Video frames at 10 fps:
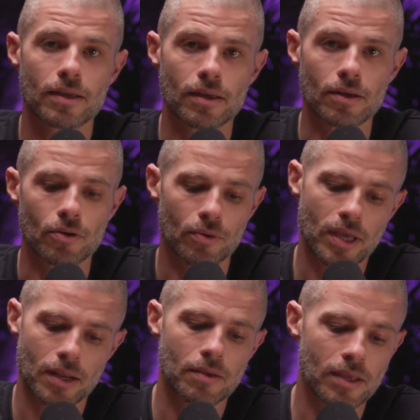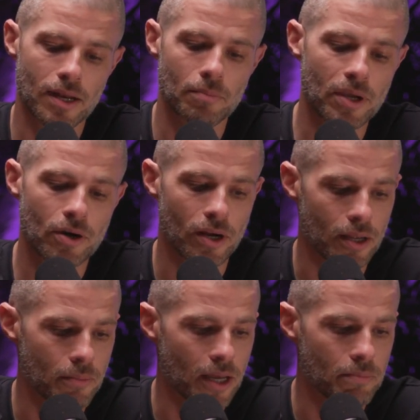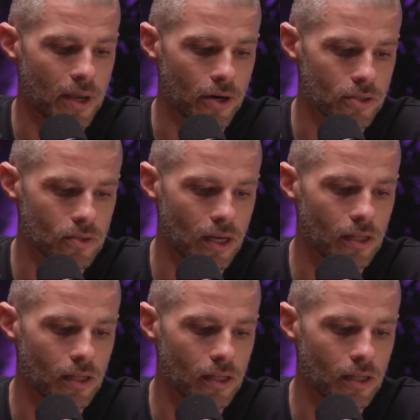you know, getting bigger and better. So I